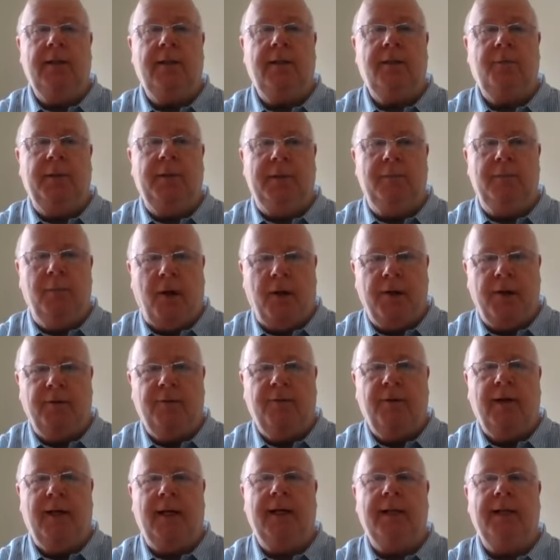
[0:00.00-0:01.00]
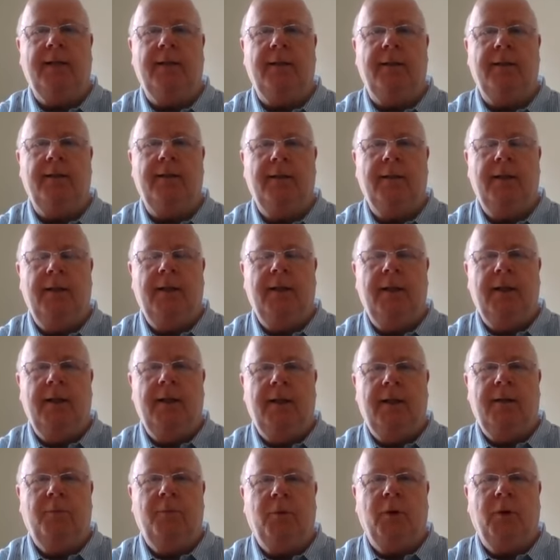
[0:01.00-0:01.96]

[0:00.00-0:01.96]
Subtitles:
It's been modified and